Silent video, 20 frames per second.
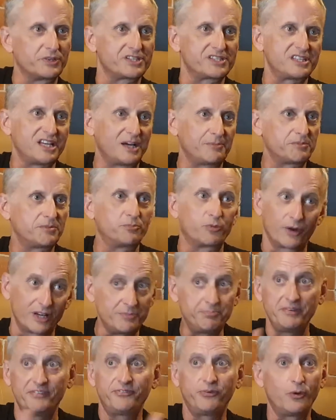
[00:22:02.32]
was stopped
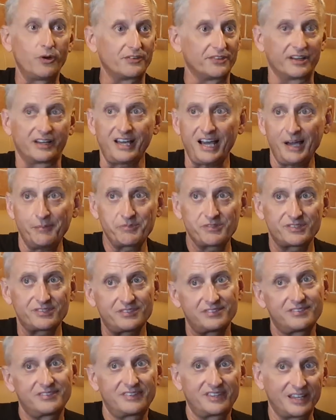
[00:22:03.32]
right before the cops,
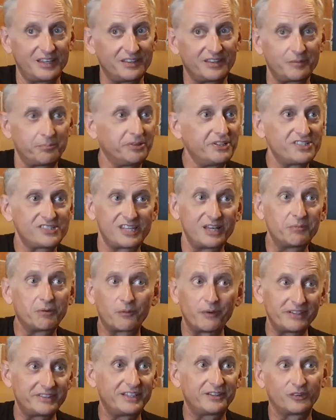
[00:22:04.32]
the, the police. They were
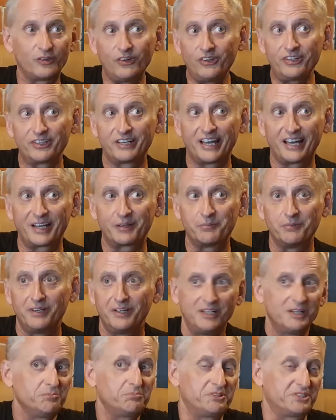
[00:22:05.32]
right there looking at them,
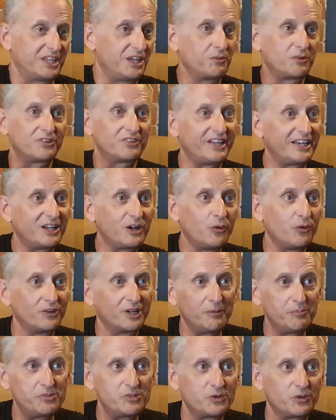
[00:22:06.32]
but they weren't like going
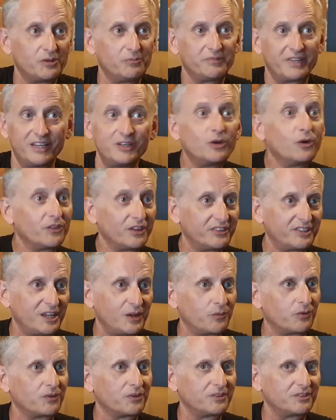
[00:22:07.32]
up to them. They know that they
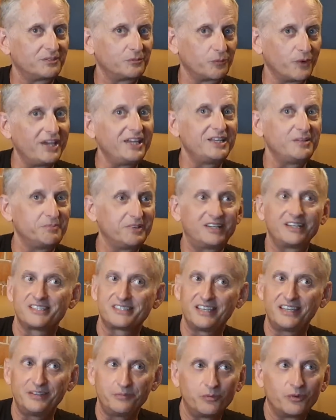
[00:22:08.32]
were waiting because
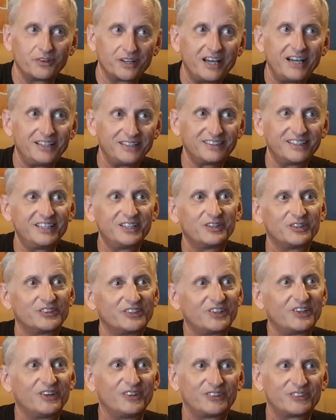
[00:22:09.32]
they were not. They'll just sit
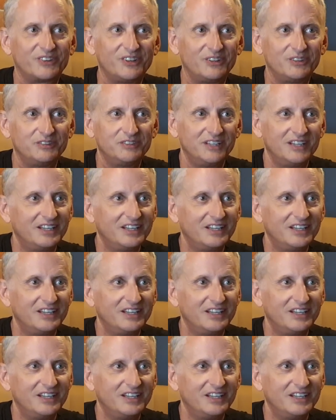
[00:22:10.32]
there waited out.